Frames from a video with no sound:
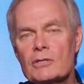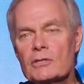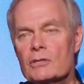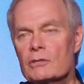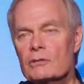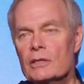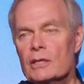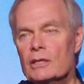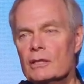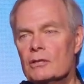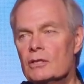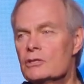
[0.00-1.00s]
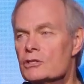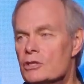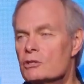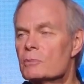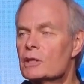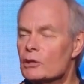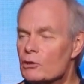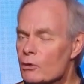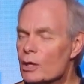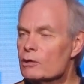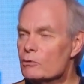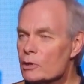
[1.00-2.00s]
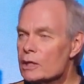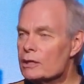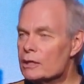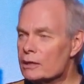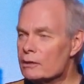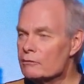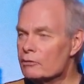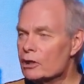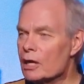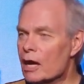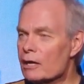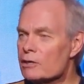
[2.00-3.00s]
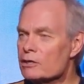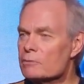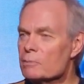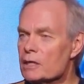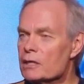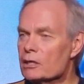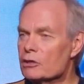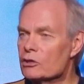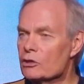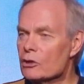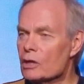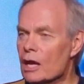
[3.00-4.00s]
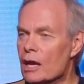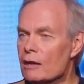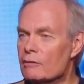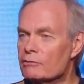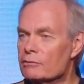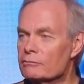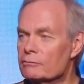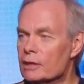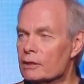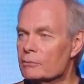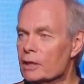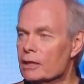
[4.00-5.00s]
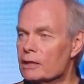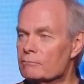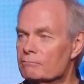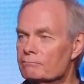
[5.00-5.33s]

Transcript: is a this has just been a great weekend for God to speak into your life. Amen.